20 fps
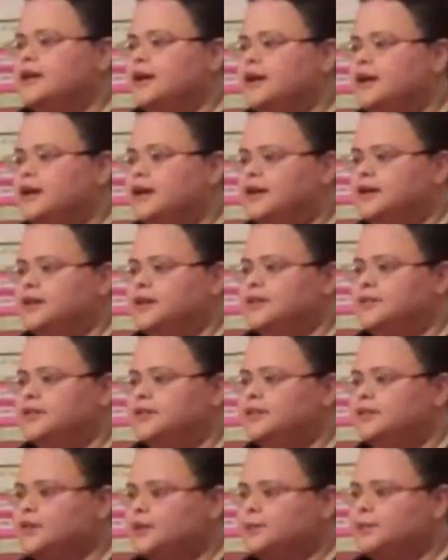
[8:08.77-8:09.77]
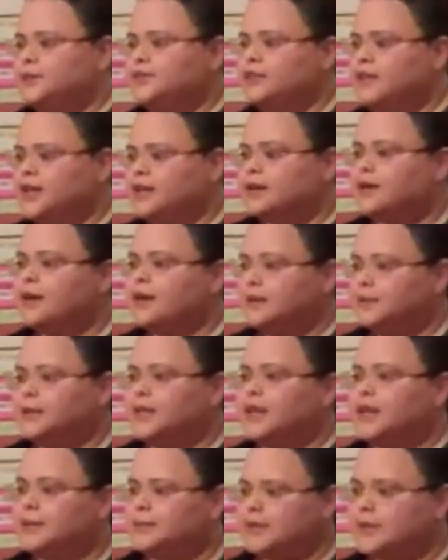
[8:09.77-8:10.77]
and she told me she hadn't called
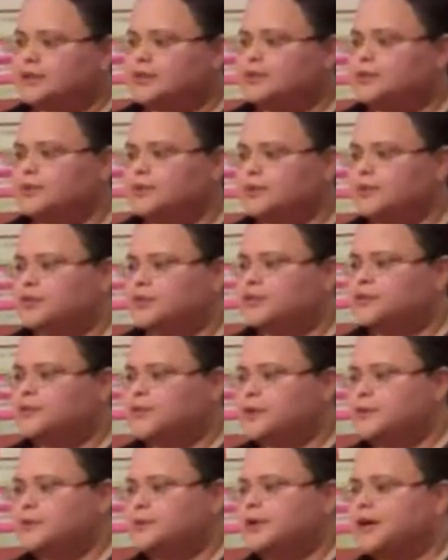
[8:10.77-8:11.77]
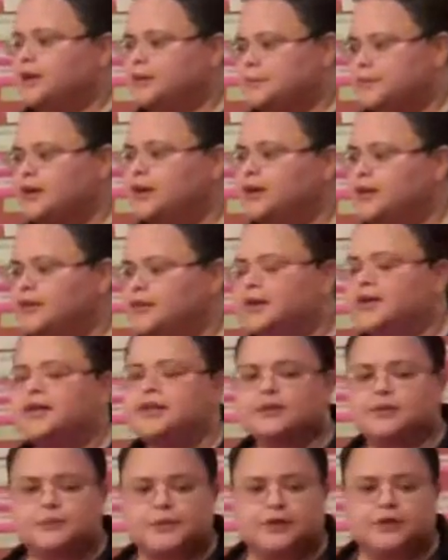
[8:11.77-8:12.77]
me yet because she was on the phone with my Aunt Margaret
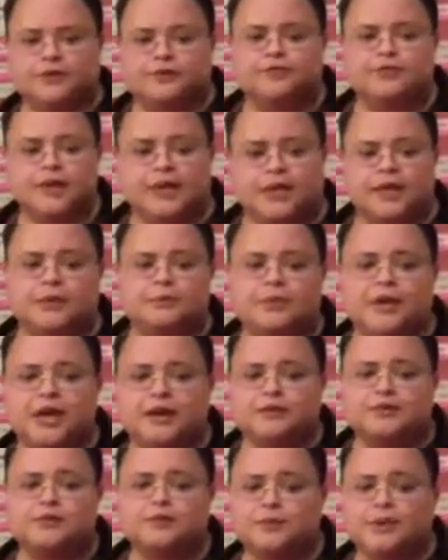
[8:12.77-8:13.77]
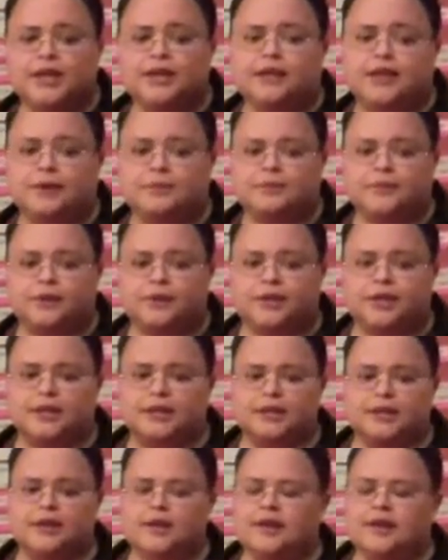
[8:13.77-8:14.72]
because my Uncle Freddie had passed away that morning.